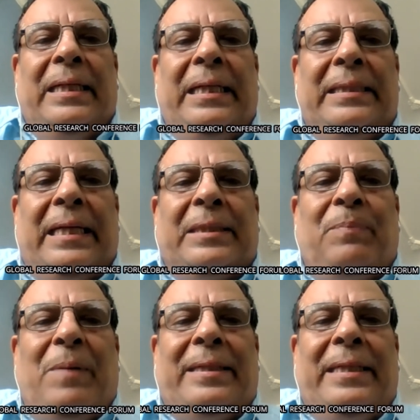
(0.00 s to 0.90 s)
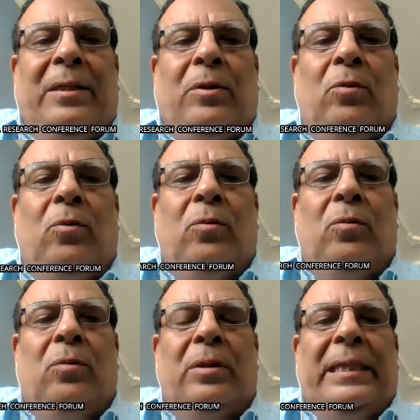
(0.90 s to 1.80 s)
is expected
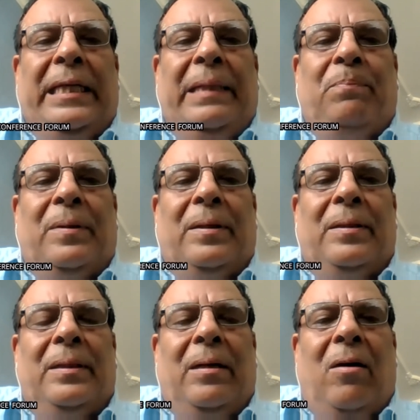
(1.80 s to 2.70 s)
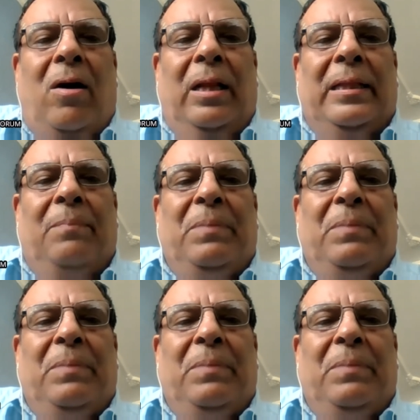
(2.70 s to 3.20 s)
to keep all the